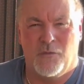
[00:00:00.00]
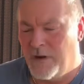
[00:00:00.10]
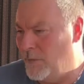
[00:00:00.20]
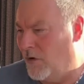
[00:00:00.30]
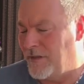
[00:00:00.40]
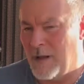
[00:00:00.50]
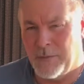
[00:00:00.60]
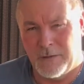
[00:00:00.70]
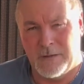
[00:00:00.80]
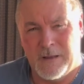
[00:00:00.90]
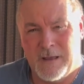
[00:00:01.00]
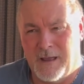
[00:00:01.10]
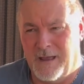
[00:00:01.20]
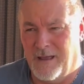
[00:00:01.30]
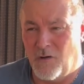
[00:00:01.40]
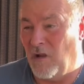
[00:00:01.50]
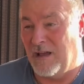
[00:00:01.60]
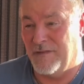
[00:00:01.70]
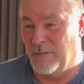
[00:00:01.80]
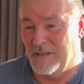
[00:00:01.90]
We're both Apple. All our
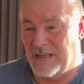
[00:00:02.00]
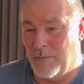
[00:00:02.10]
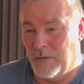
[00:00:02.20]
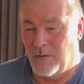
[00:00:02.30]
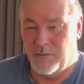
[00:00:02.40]
family's Apple.